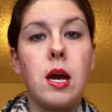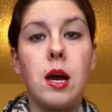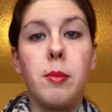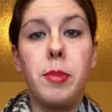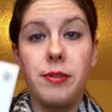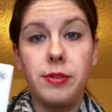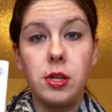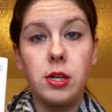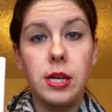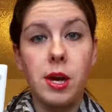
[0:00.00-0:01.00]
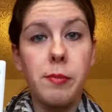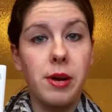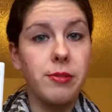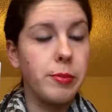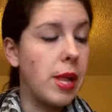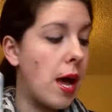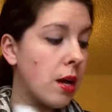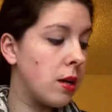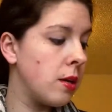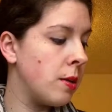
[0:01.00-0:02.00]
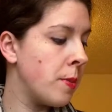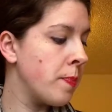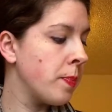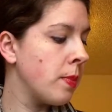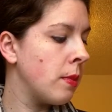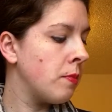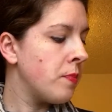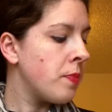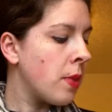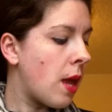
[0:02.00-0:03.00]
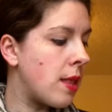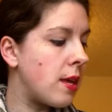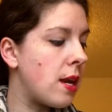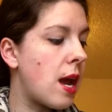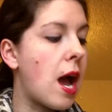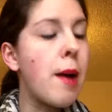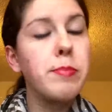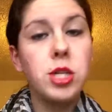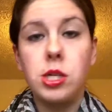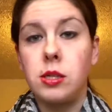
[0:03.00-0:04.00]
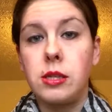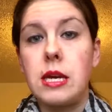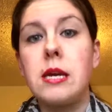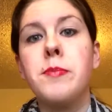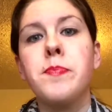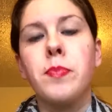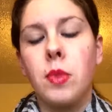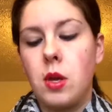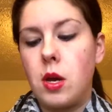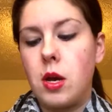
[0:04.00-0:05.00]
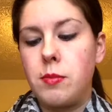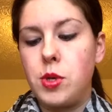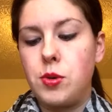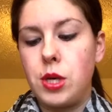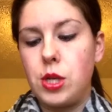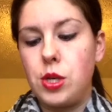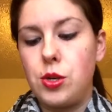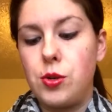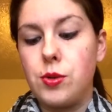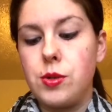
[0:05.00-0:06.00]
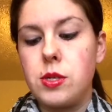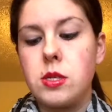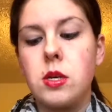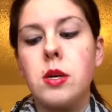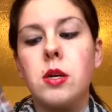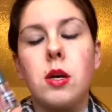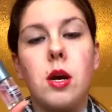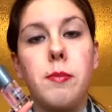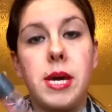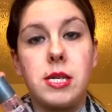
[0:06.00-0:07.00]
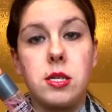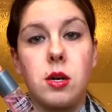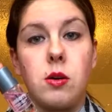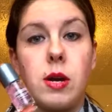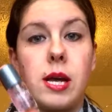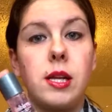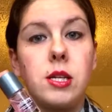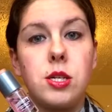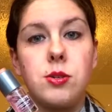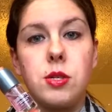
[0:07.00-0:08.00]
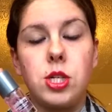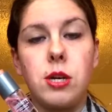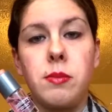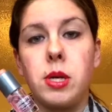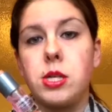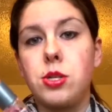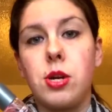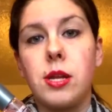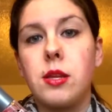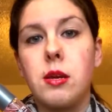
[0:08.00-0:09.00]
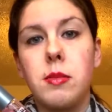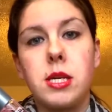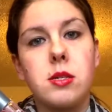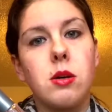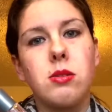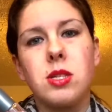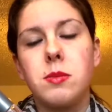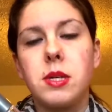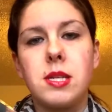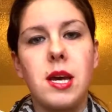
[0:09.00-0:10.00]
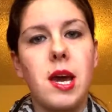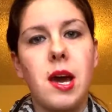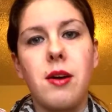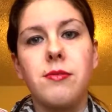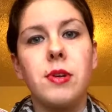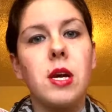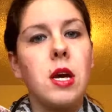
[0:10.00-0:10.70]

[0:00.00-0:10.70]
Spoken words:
a buffer, a nail buffer block, and then optionally you can use a base coat. I like to use the Jamberry strengthening base coat just because I have